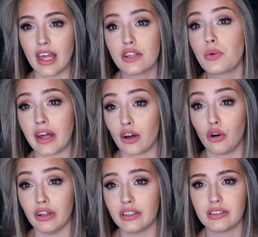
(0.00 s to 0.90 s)
That's what I
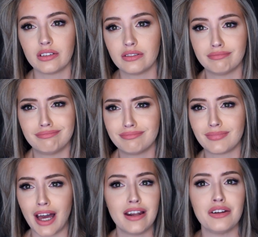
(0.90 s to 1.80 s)
call it.
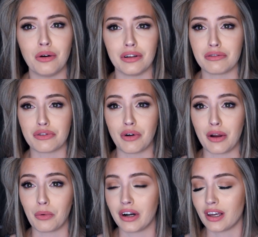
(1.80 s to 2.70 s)
I didn't know there was a
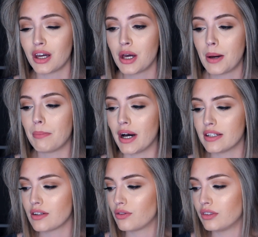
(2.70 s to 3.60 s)
right wording.
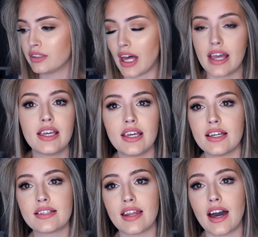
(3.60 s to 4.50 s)
But Nike
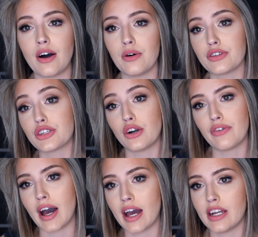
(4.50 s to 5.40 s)
is now
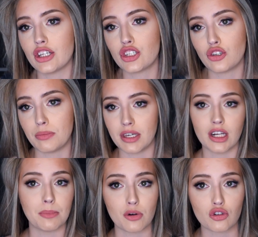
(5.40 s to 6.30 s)
certified to be an
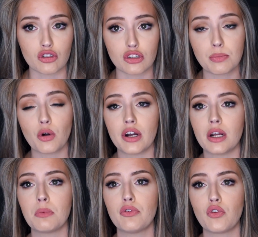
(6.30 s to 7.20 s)
emotional support
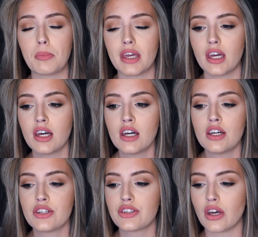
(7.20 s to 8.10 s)
animal for me.
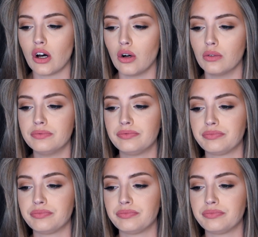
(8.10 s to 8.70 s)
So